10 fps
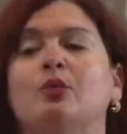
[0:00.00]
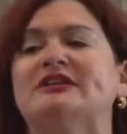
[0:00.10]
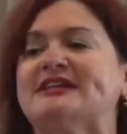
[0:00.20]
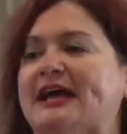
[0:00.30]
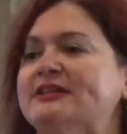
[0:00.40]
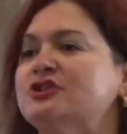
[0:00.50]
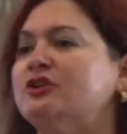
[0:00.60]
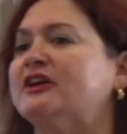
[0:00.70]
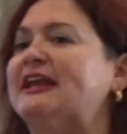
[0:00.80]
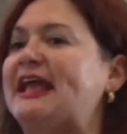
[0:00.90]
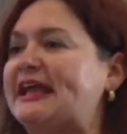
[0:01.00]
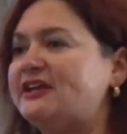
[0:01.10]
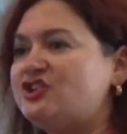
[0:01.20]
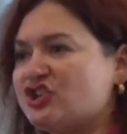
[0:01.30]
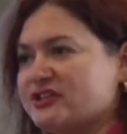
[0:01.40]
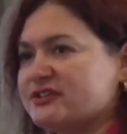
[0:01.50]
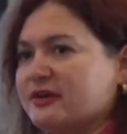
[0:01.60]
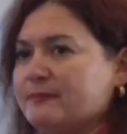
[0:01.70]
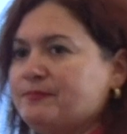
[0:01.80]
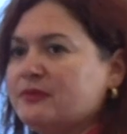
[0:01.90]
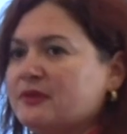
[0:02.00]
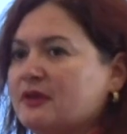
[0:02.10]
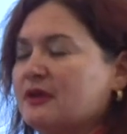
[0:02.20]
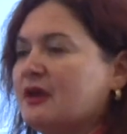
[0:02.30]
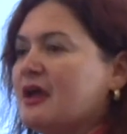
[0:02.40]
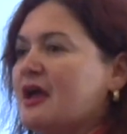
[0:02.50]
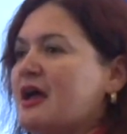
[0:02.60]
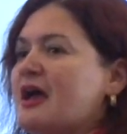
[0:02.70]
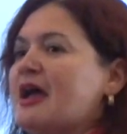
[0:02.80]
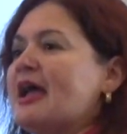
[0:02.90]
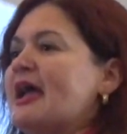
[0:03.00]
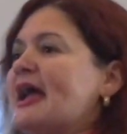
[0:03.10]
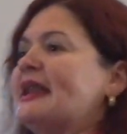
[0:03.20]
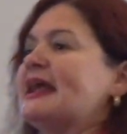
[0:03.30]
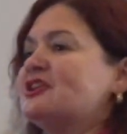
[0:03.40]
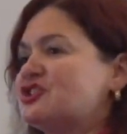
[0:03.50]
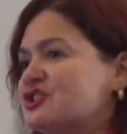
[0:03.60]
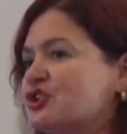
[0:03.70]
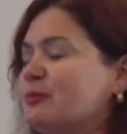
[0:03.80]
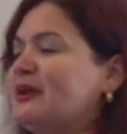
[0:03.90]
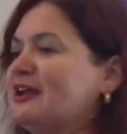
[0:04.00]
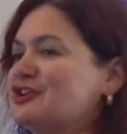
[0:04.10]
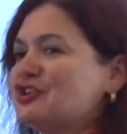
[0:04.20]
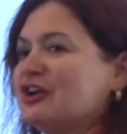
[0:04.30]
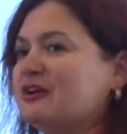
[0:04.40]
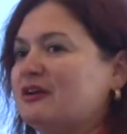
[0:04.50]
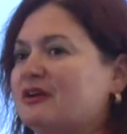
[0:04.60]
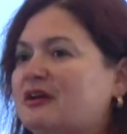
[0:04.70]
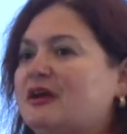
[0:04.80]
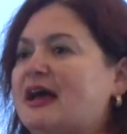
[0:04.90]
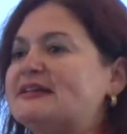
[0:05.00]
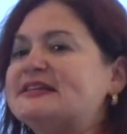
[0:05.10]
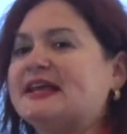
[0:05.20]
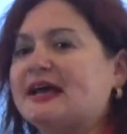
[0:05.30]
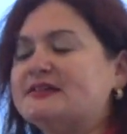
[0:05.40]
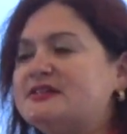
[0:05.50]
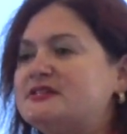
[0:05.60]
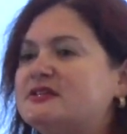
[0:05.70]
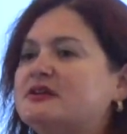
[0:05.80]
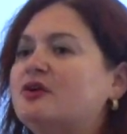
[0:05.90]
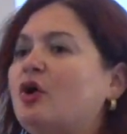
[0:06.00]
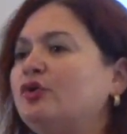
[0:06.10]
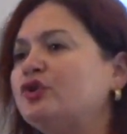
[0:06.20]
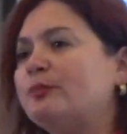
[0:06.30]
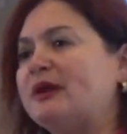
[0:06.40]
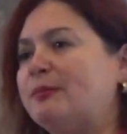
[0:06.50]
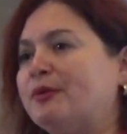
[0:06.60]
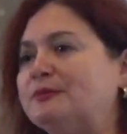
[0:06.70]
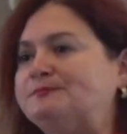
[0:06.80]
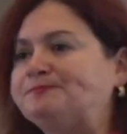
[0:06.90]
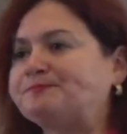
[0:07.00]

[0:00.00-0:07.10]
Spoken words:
We tend to look at ageism and age discrimination as against older people.